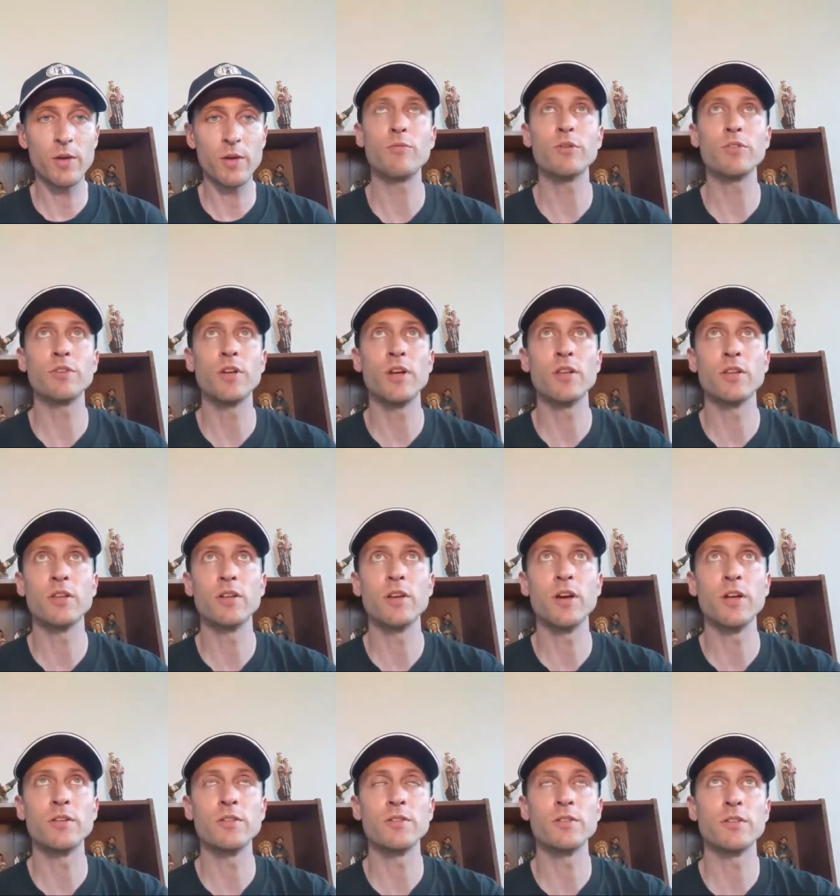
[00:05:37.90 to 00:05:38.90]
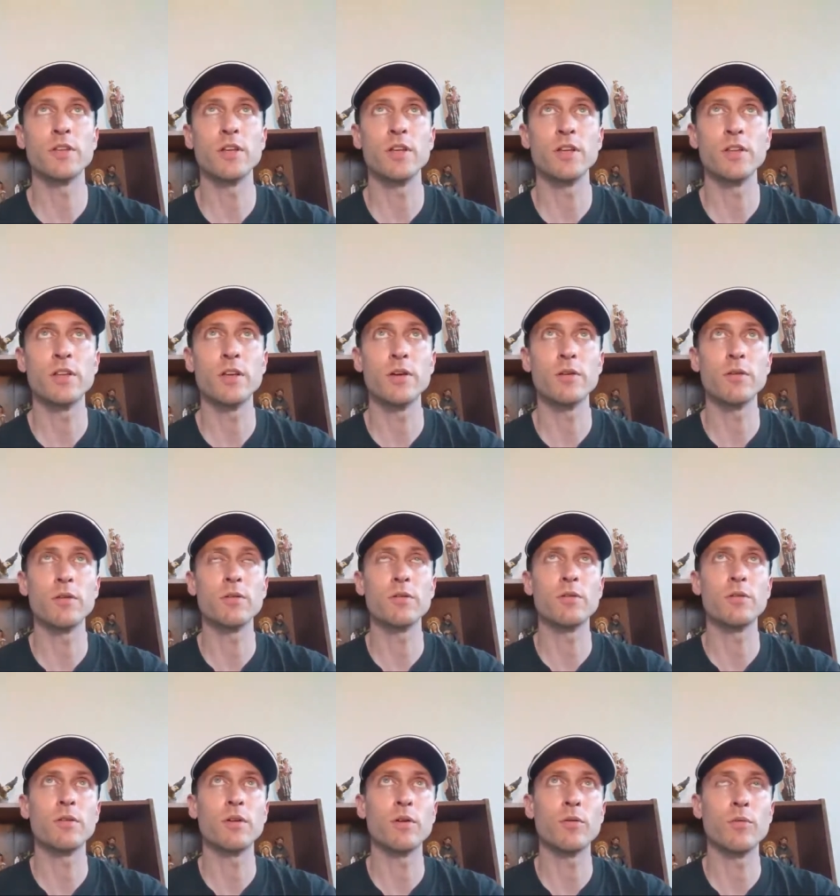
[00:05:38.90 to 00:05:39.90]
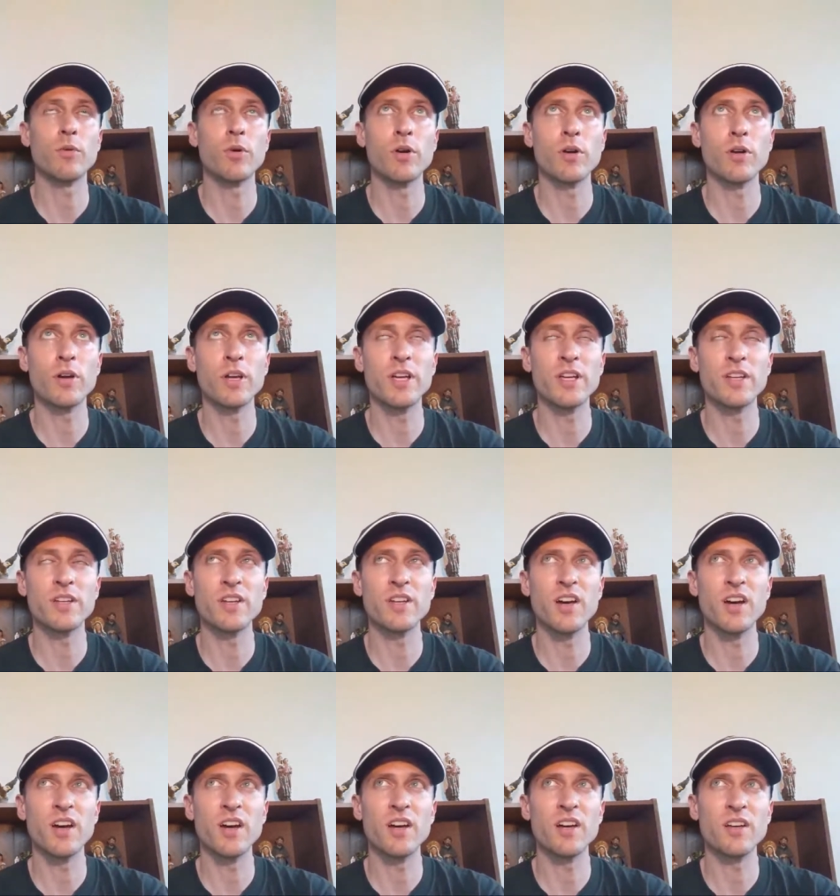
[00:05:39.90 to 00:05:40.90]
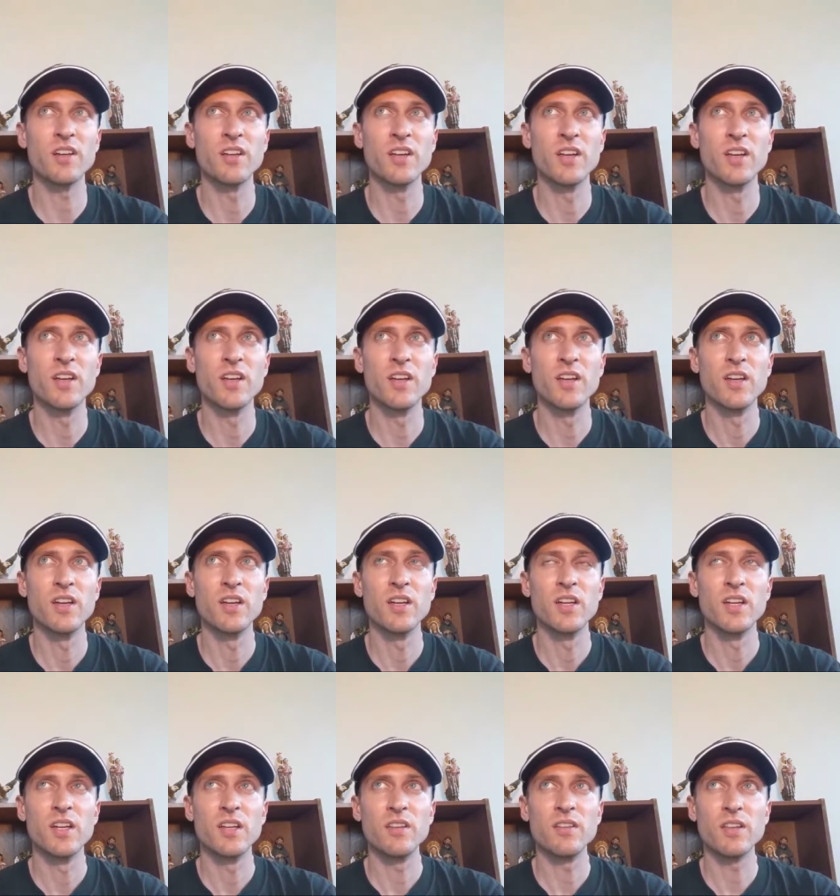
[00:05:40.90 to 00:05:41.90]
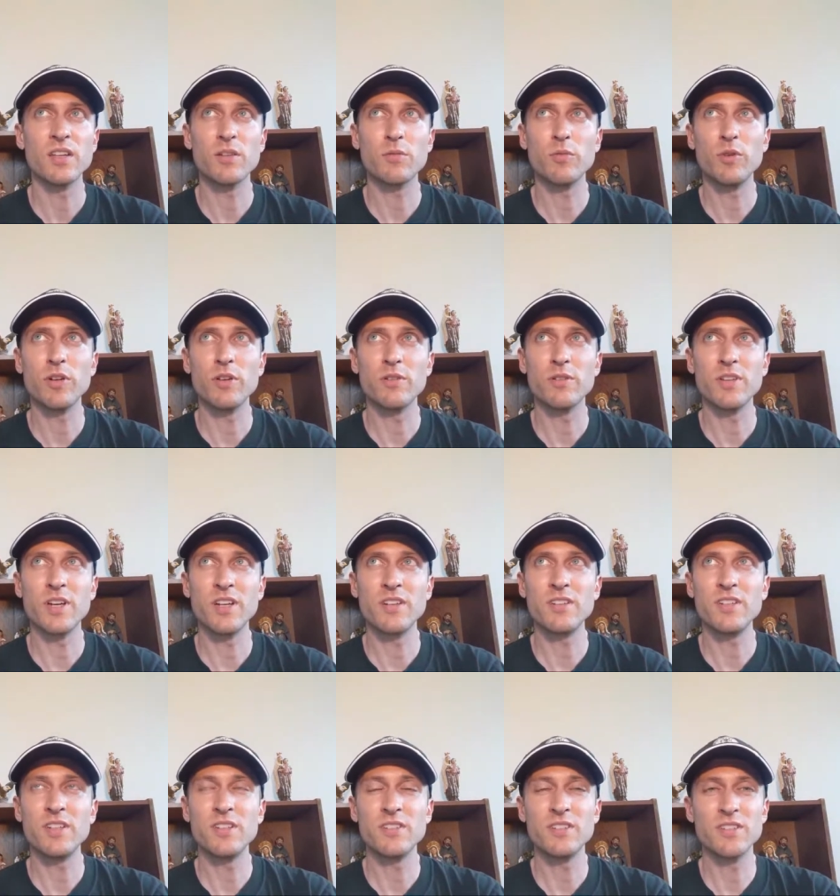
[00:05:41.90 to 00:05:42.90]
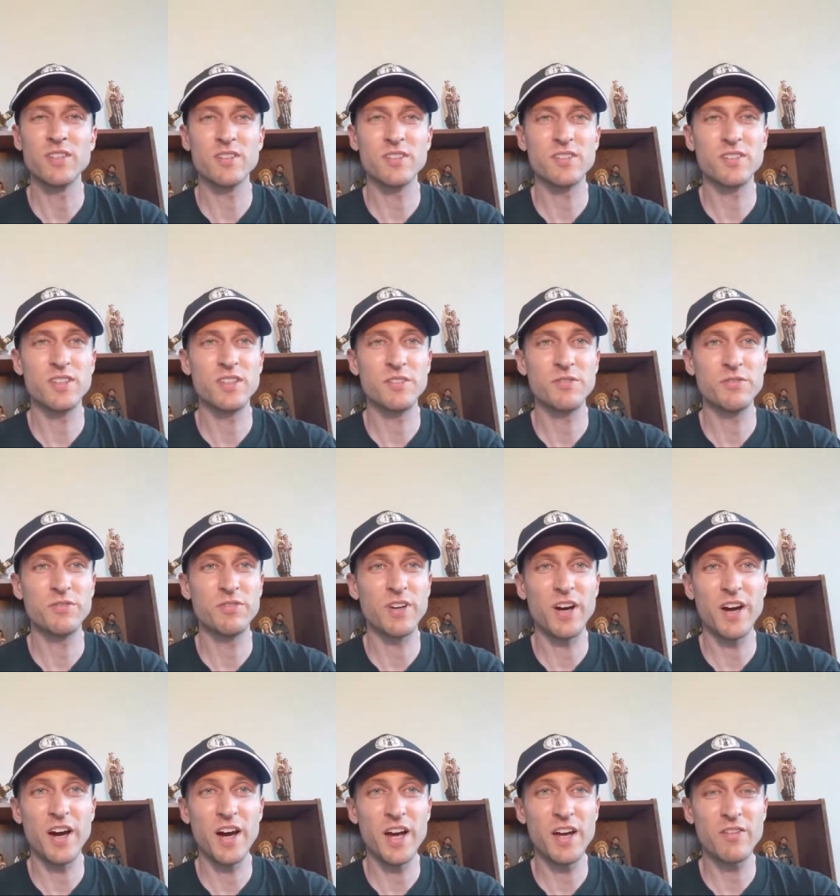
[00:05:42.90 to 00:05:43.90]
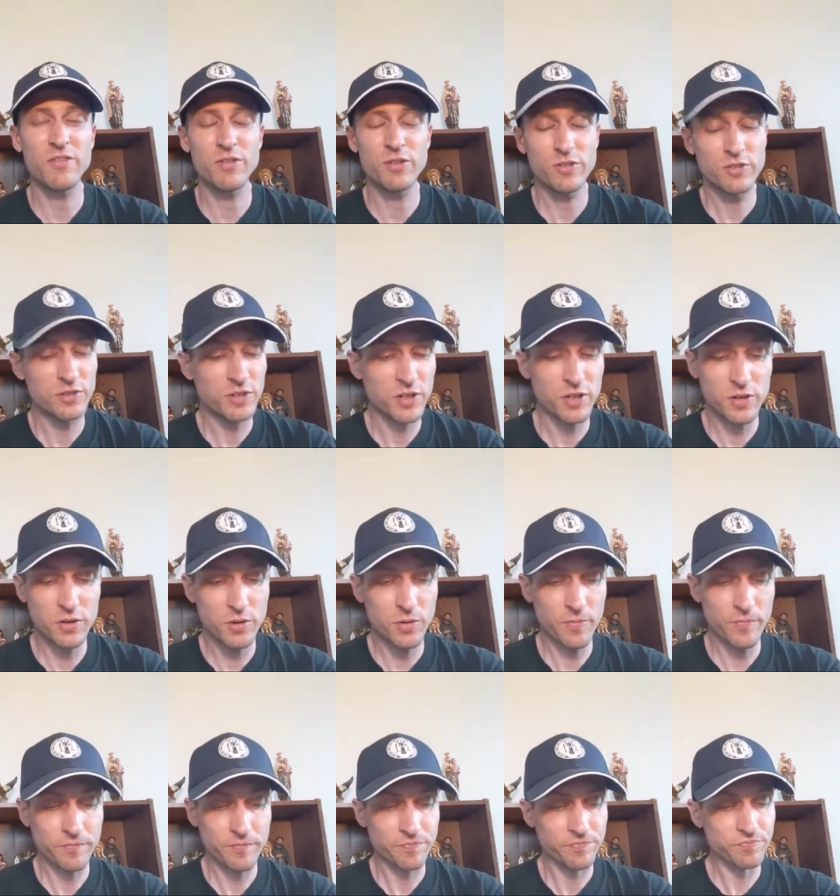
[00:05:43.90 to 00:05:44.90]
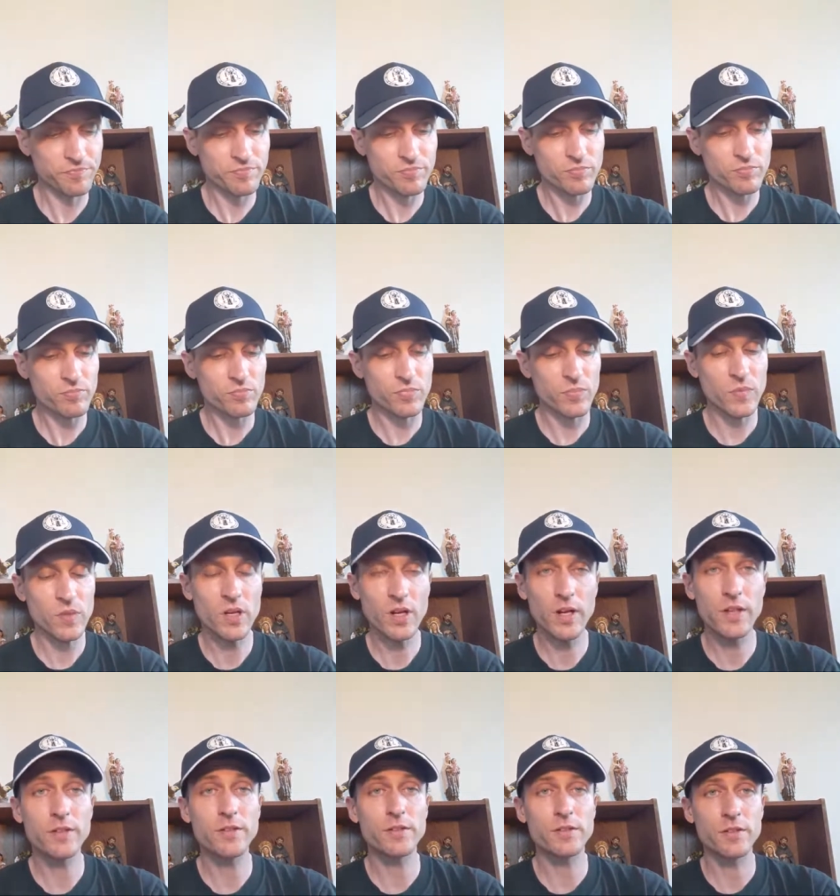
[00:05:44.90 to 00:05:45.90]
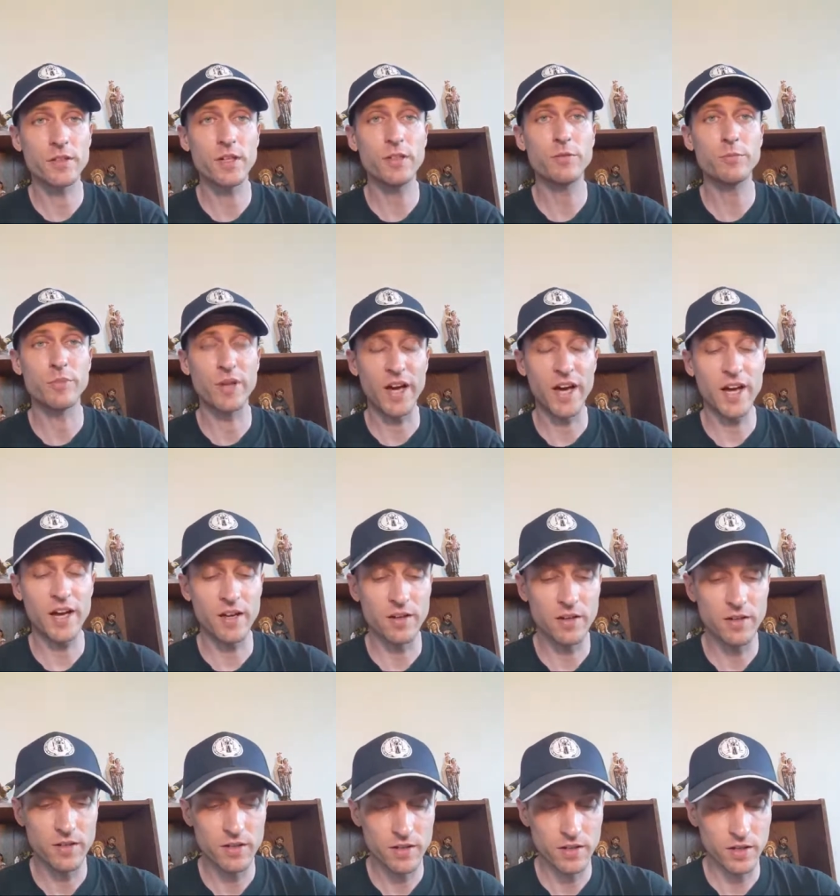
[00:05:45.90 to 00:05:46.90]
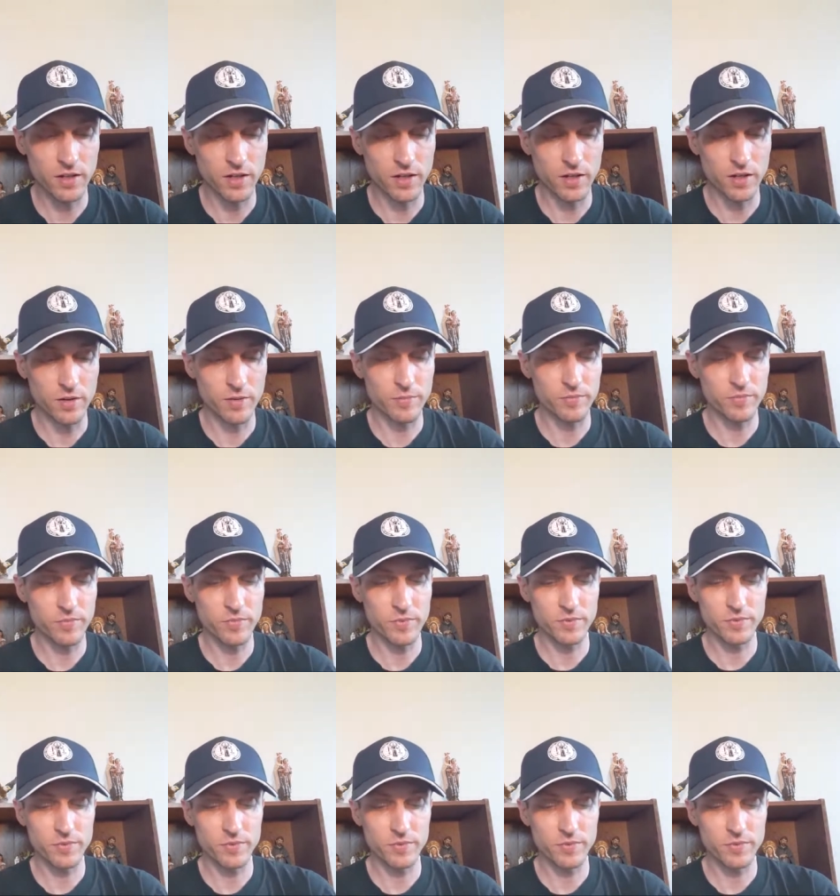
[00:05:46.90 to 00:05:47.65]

percent of the nuns that there there were in uh, like what 1965 or so. It's it's bad. Um,